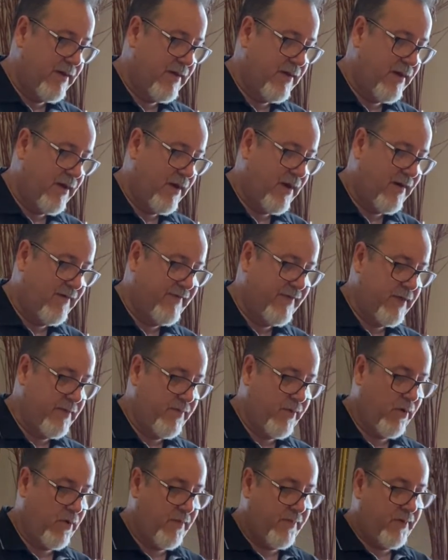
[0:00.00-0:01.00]
of the
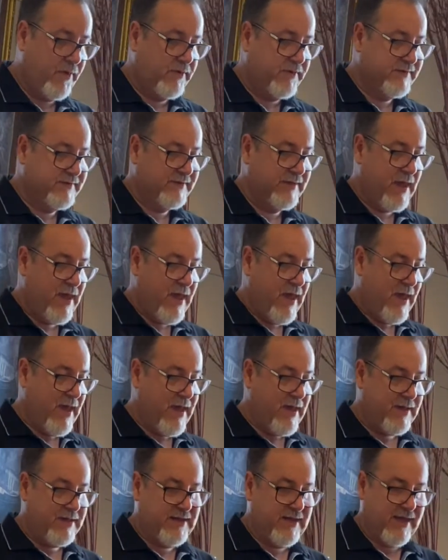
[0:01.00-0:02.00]
baubles
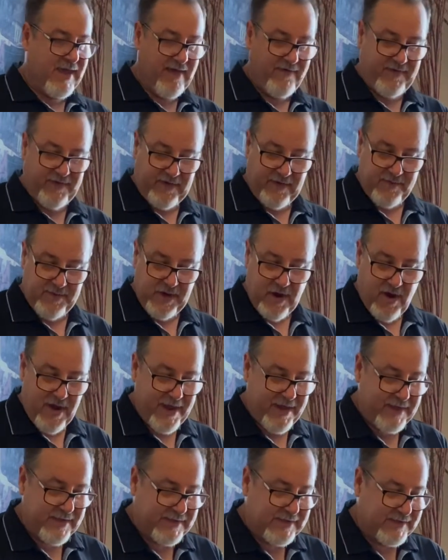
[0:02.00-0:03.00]
to give some
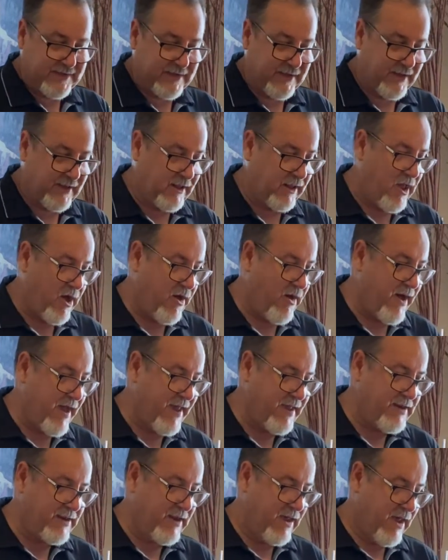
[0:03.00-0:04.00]
nice
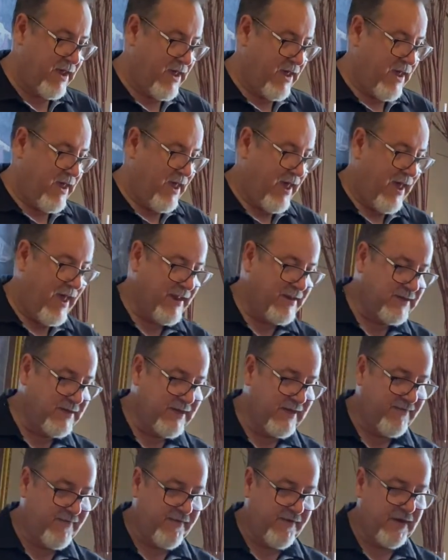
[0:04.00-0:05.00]
line and
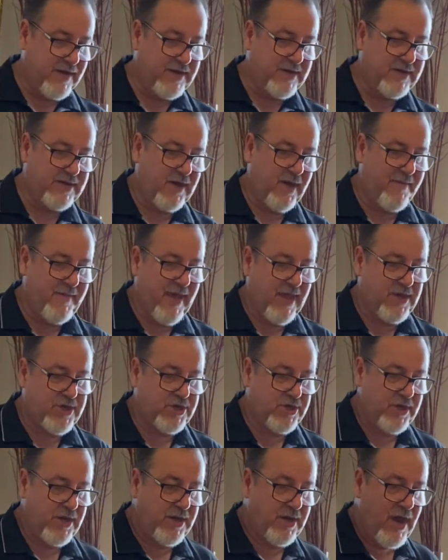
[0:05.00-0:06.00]
different
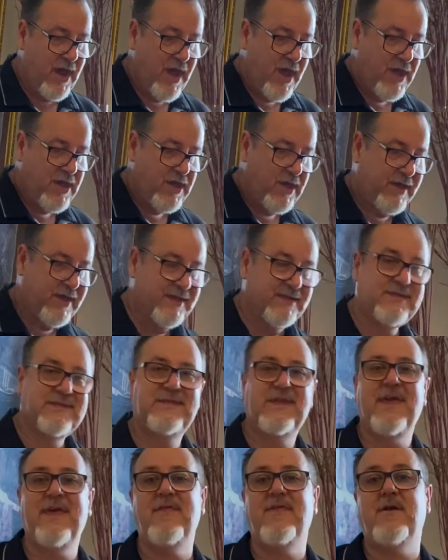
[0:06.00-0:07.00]
dimension. You can
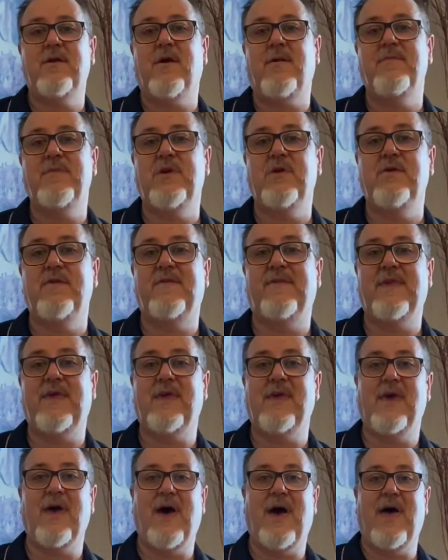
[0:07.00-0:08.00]
see that I'm
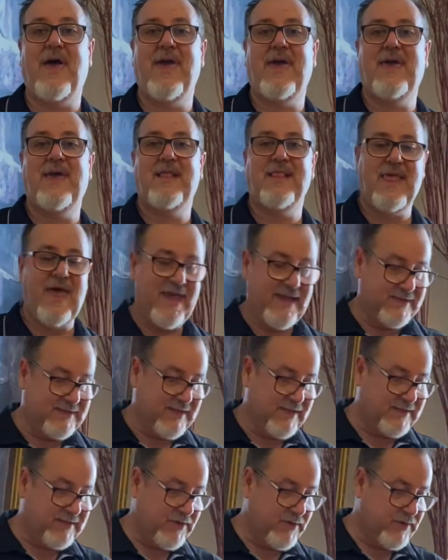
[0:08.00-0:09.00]
using a
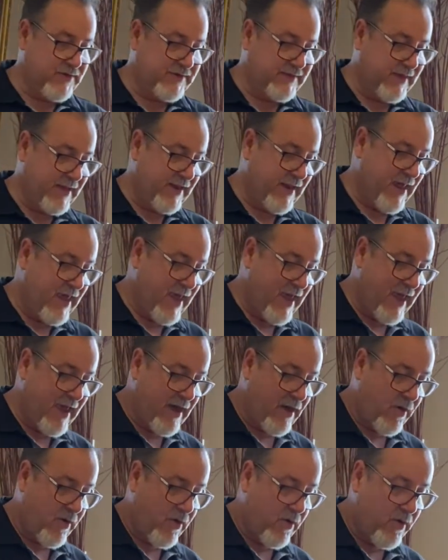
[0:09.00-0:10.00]
Lazy Susan
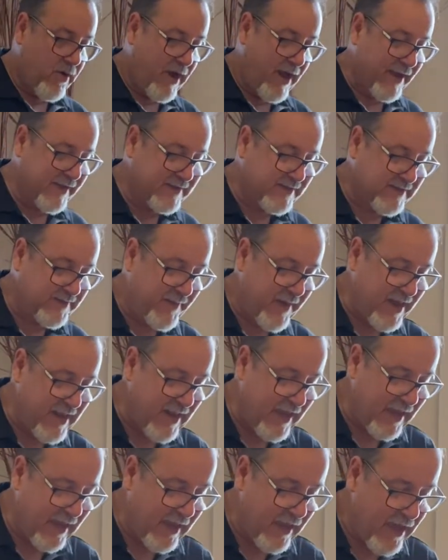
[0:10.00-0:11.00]
here, or a spinning